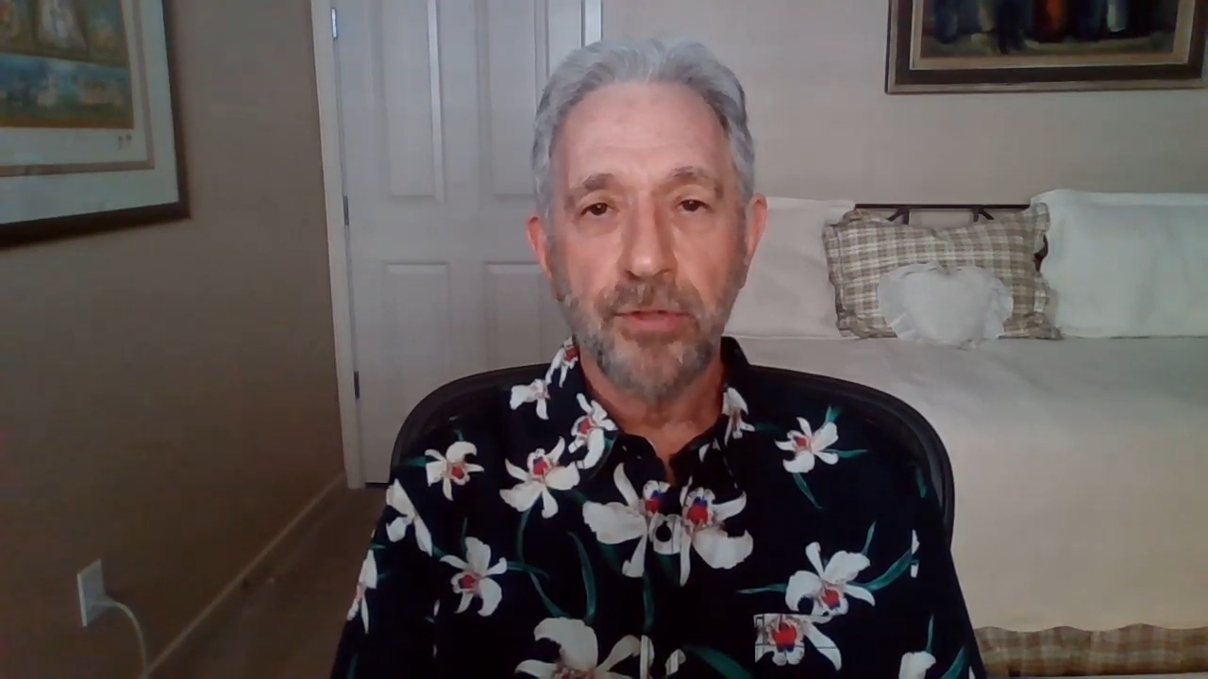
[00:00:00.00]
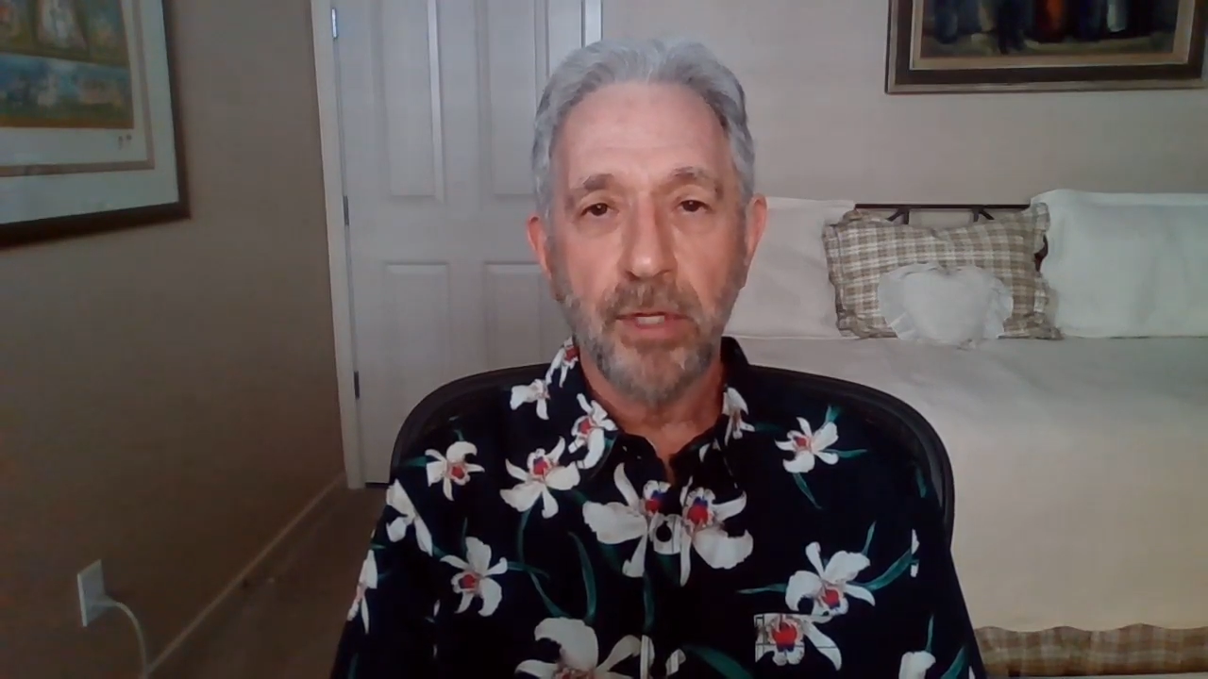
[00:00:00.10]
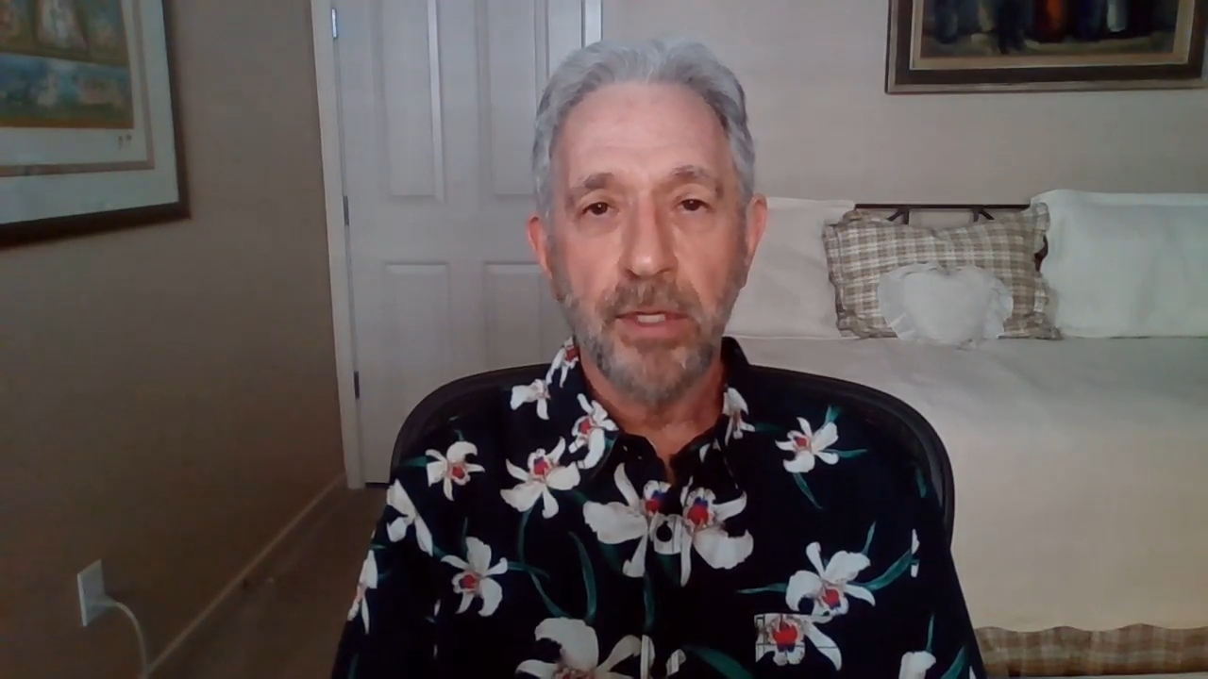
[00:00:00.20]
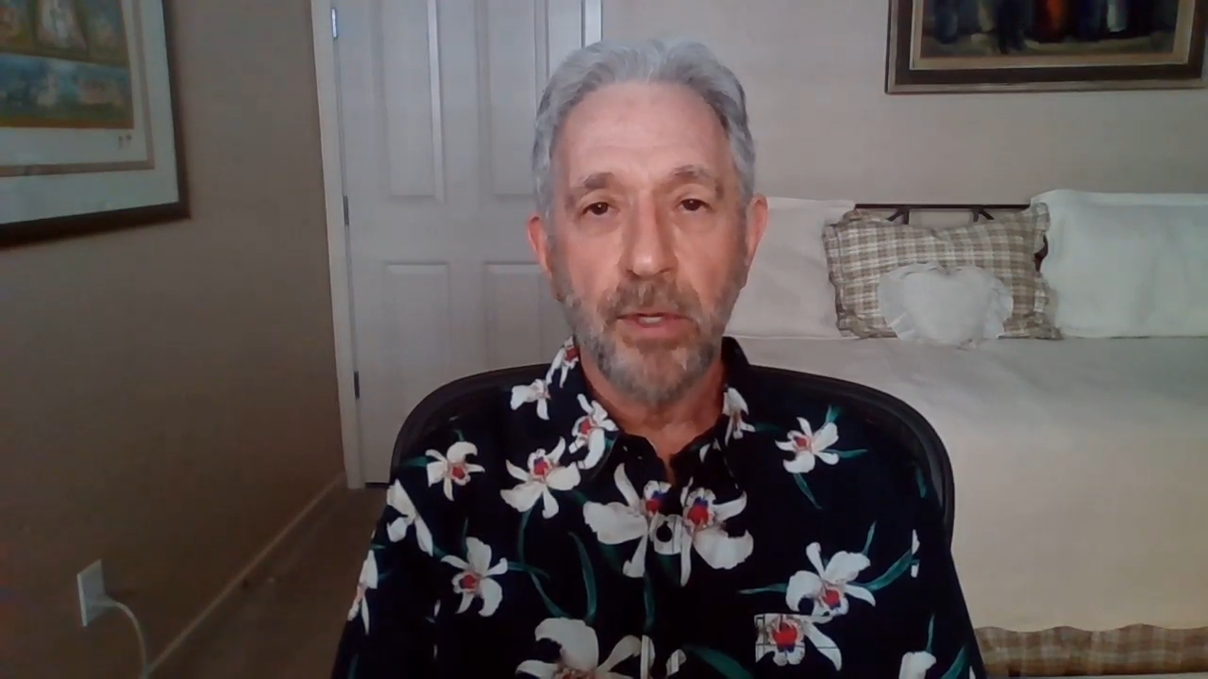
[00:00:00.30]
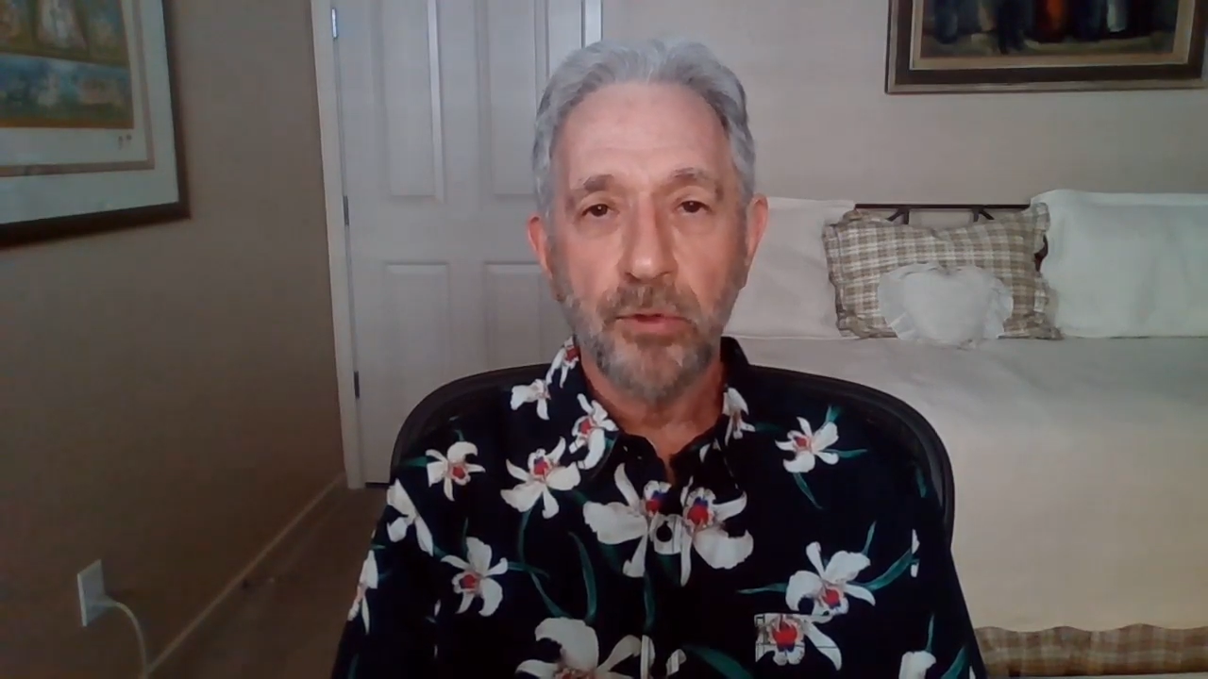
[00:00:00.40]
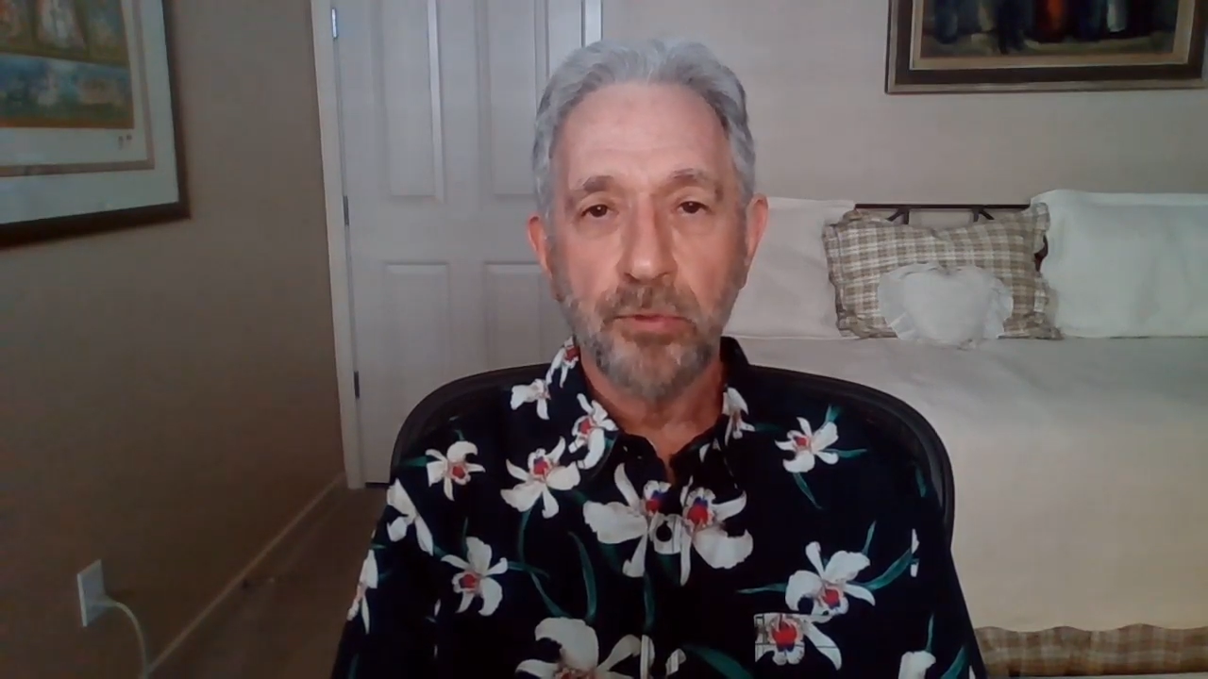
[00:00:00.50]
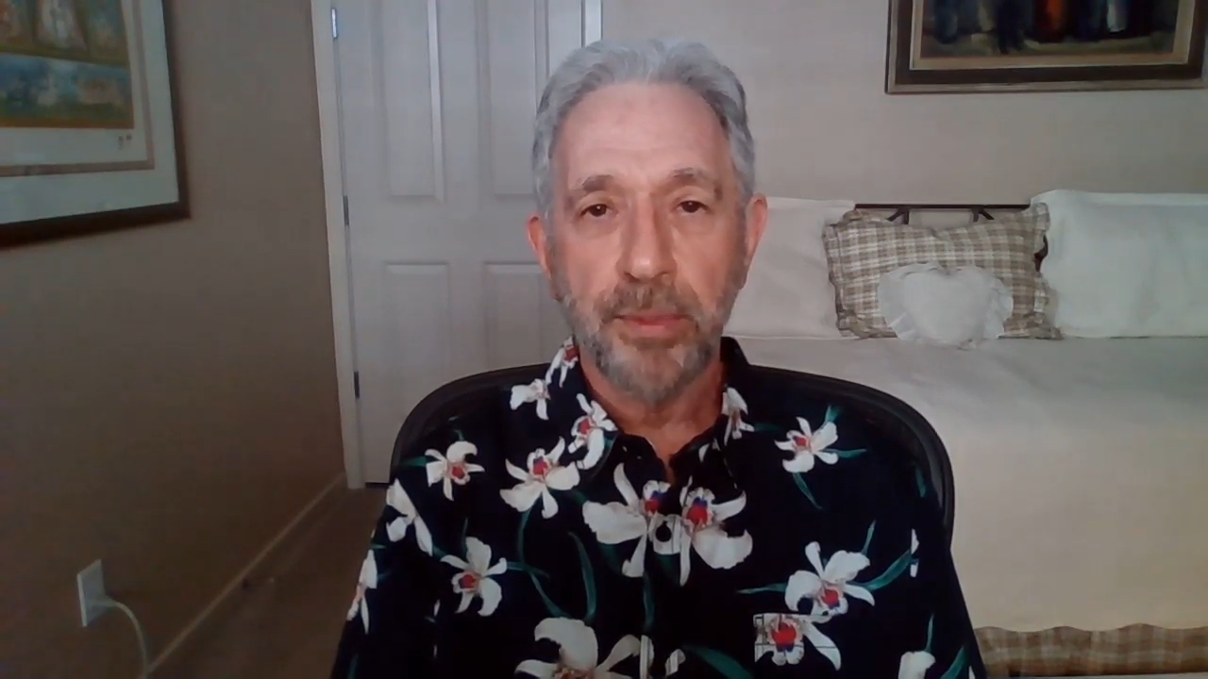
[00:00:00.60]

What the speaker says: that nose